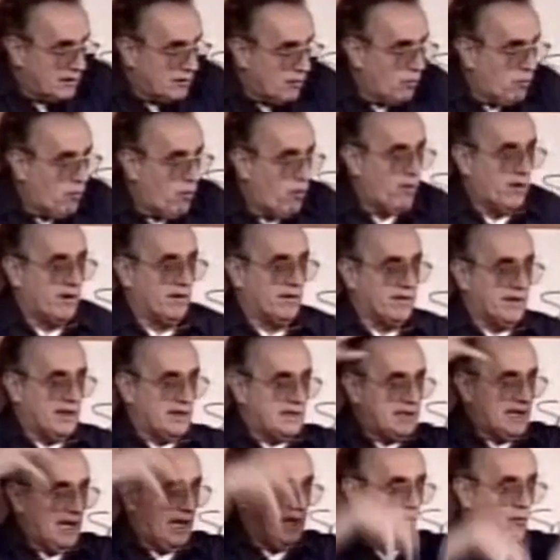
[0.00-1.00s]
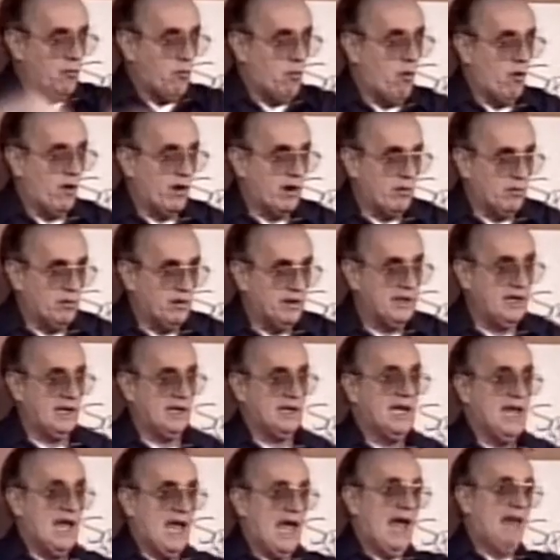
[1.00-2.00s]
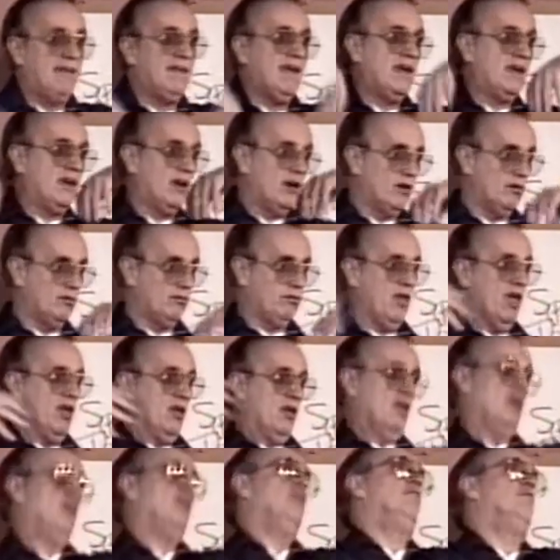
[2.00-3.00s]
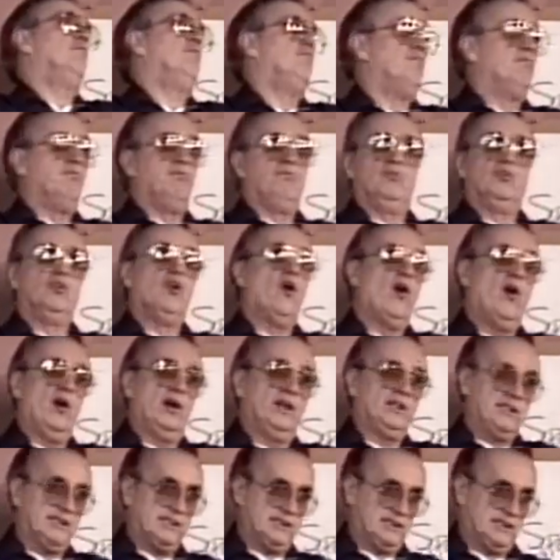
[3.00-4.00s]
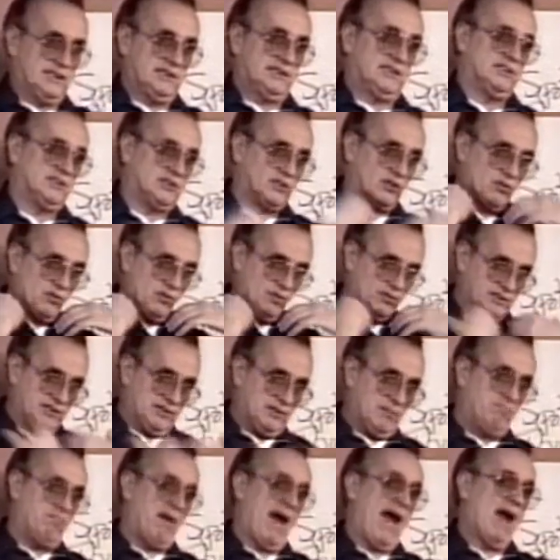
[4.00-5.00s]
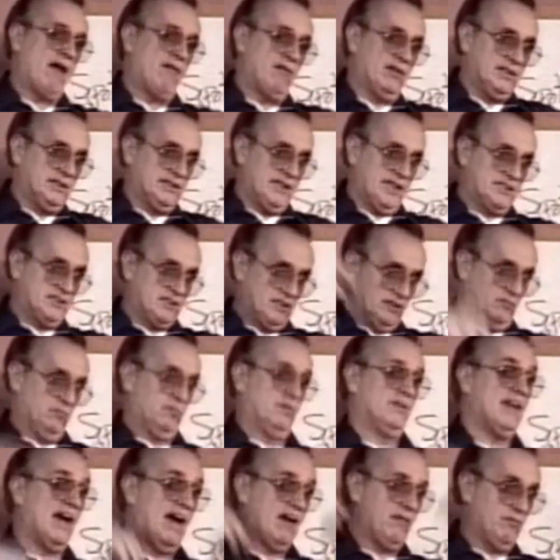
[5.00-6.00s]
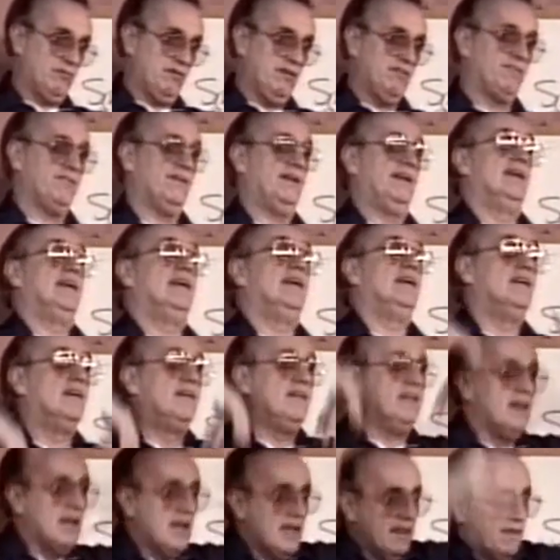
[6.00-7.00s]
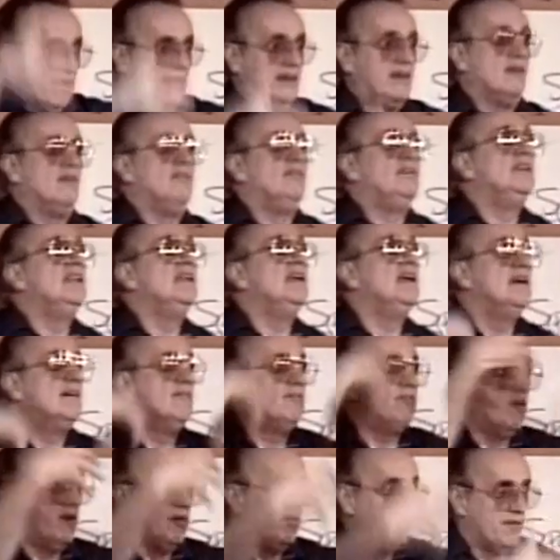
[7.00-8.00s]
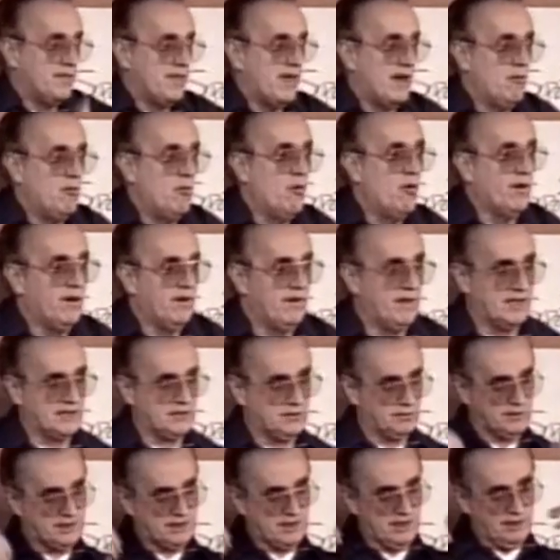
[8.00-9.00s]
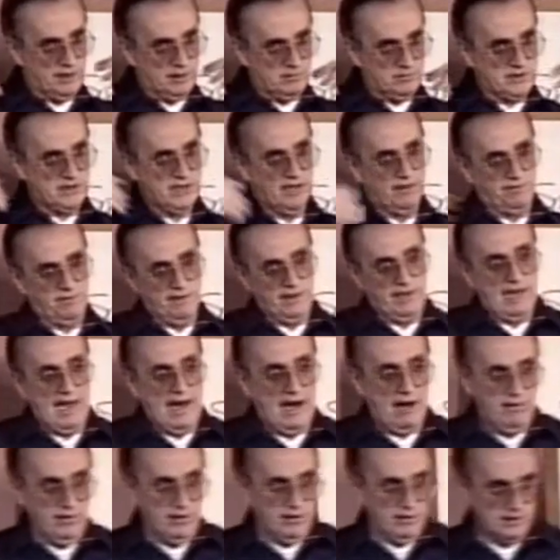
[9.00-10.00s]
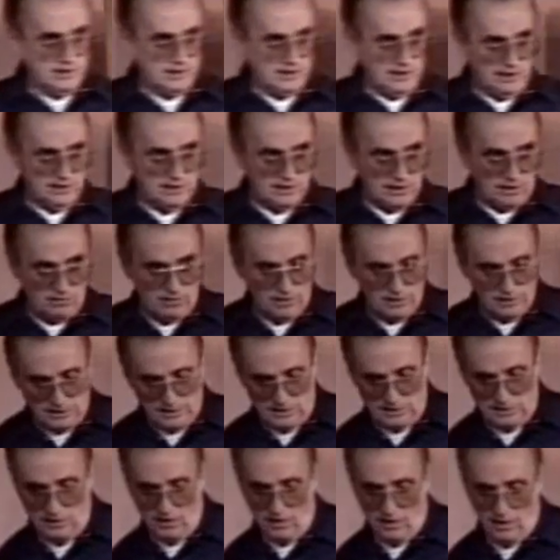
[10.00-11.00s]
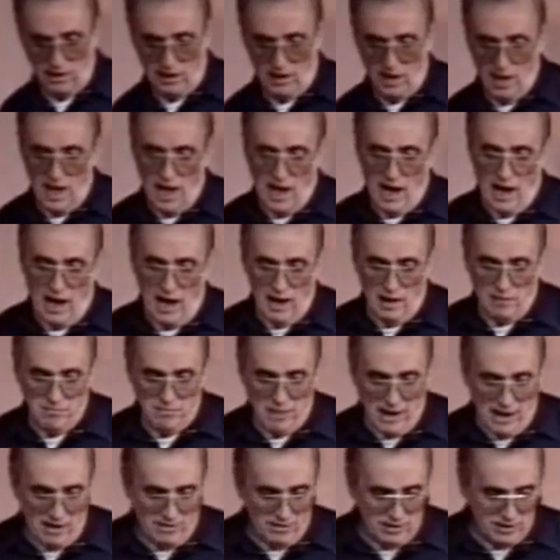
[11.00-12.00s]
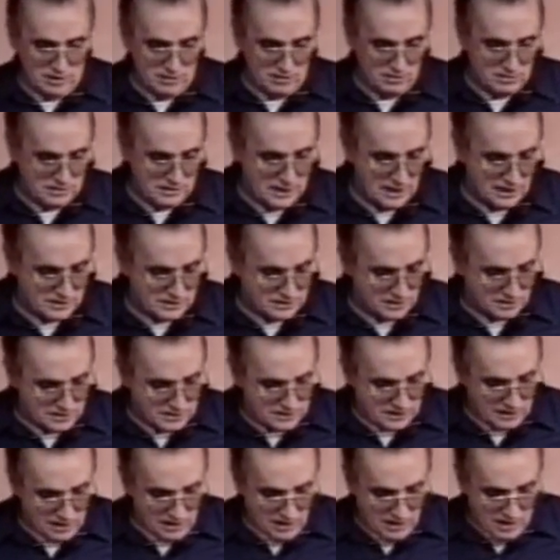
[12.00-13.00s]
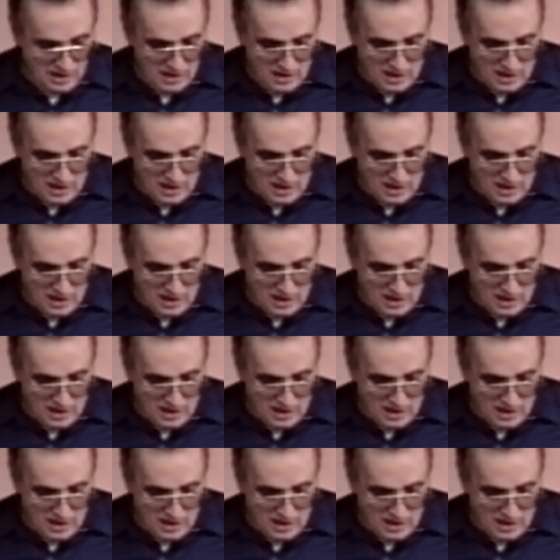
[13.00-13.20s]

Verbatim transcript: inner water. They take water within, and they can go long distances across the barren desert without refilling. You know, they can live off of that water that's what's in themselves and carry those things across the dark, high, barren desert, say.